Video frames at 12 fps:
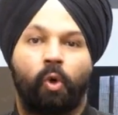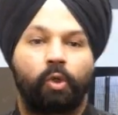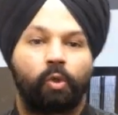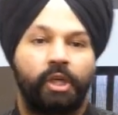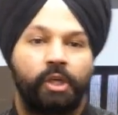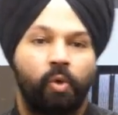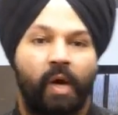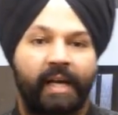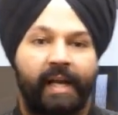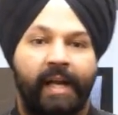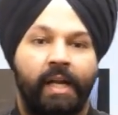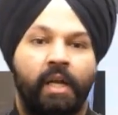go to the
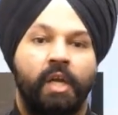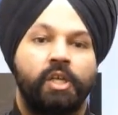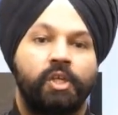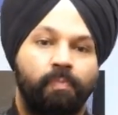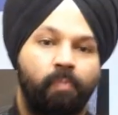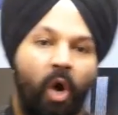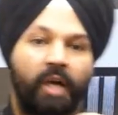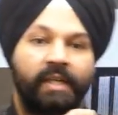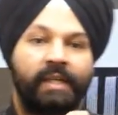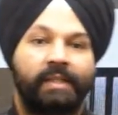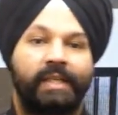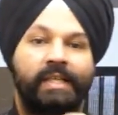URL,
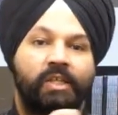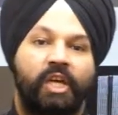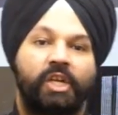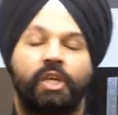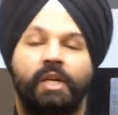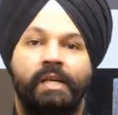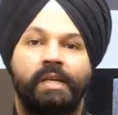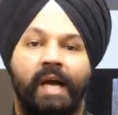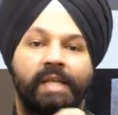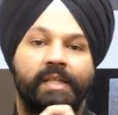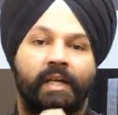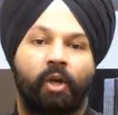
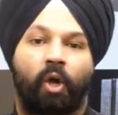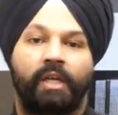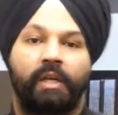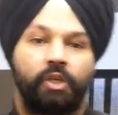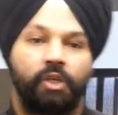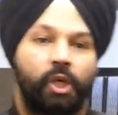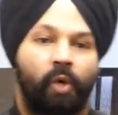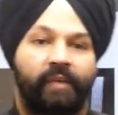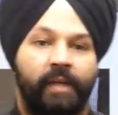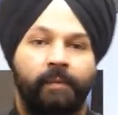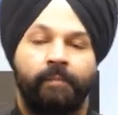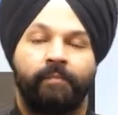
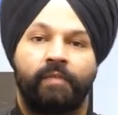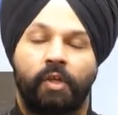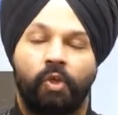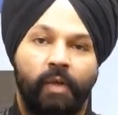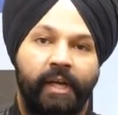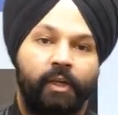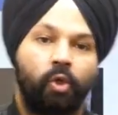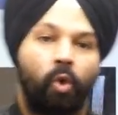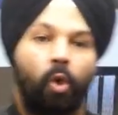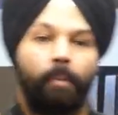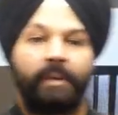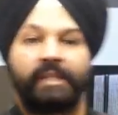spotthestationnasa.gov. You need to